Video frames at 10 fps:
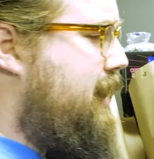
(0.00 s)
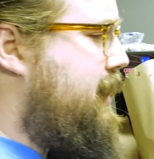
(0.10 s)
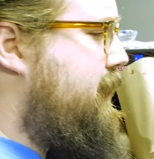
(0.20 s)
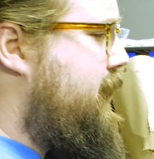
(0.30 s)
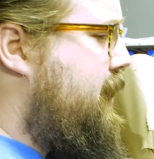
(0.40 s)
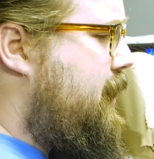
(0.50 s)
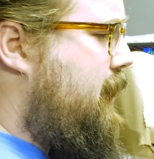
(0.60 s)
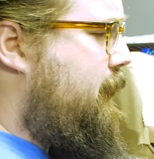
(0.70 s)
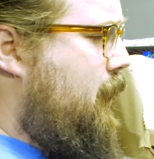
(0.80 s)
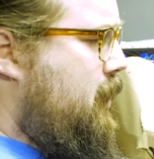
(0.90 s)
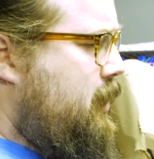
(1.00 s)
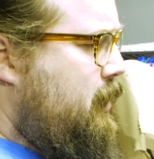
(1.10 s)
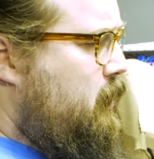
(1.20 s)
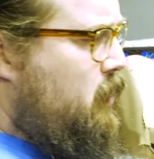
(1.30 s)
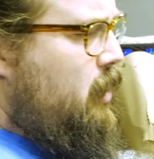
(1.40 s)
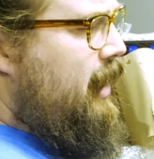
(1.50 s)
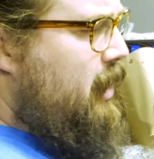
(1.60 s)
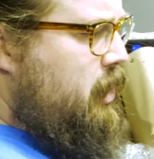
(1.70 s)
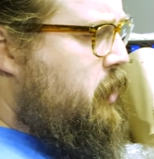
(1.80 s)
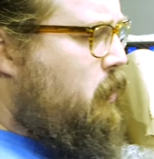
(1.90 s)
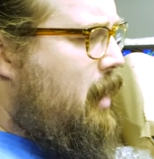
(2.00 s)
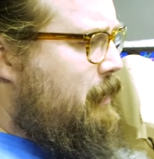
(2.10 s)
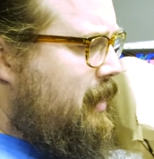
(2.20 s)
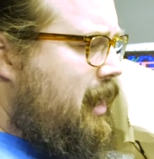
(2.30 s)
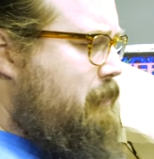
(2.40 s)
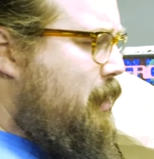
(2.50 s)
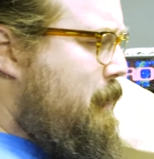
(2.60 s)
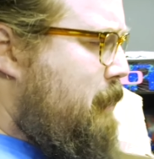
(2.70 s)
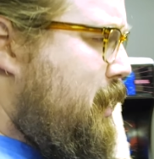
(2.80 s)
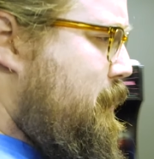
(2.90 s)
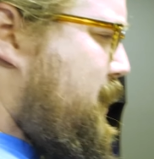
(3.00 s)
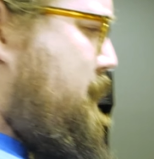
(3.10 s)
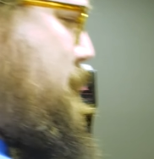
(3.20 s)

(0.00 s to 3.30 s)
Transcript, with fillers: kind of a farce on the war. Like you're just dropping napalm on people in